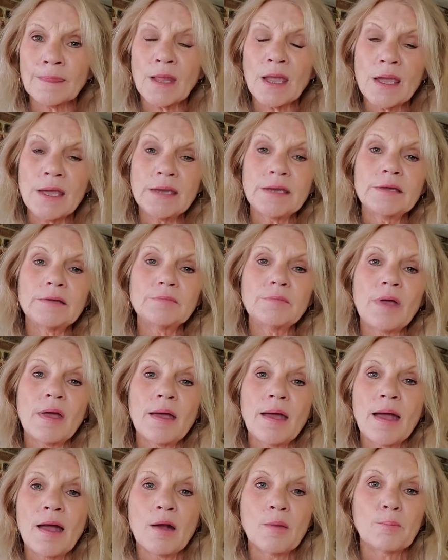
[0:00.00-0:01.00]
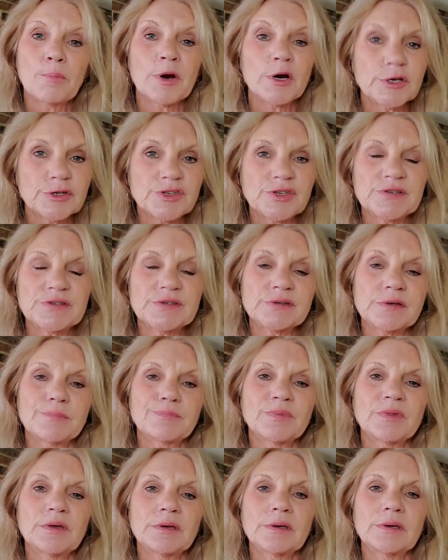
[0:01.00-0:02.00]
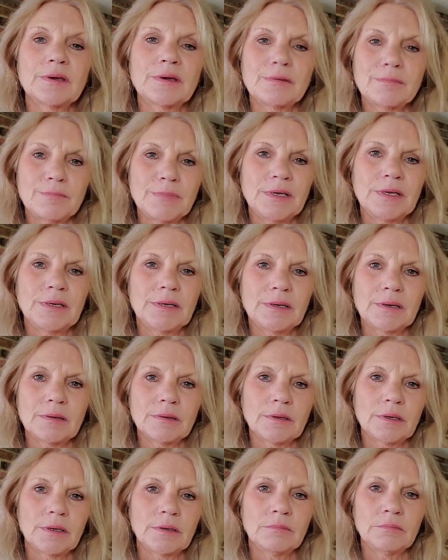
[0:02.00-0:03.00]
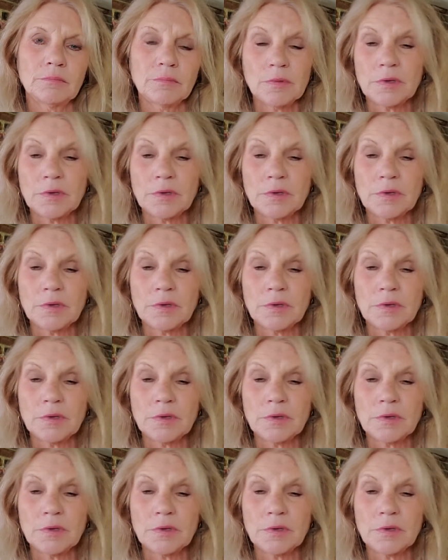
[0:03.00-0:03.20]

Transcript: and purchase something immediately.